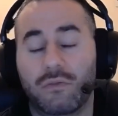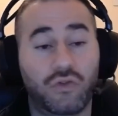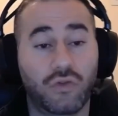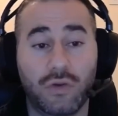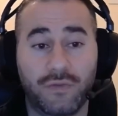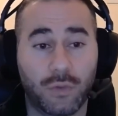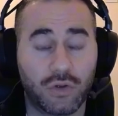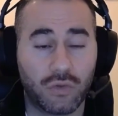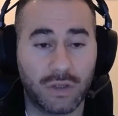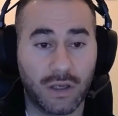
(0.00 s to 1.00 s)
sure, if you
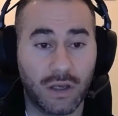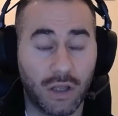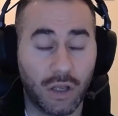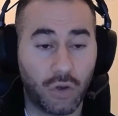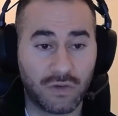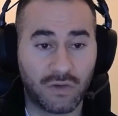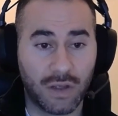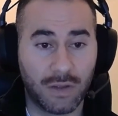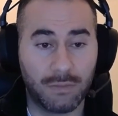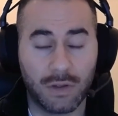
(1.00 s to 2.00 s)
want to call it a long
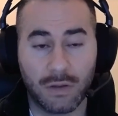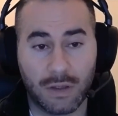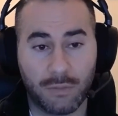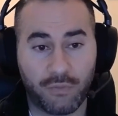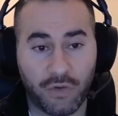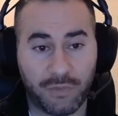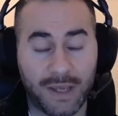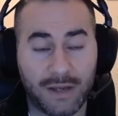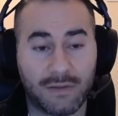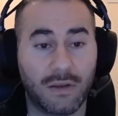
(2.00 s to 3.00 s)
term
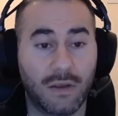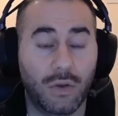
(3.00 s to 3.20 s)
prospect,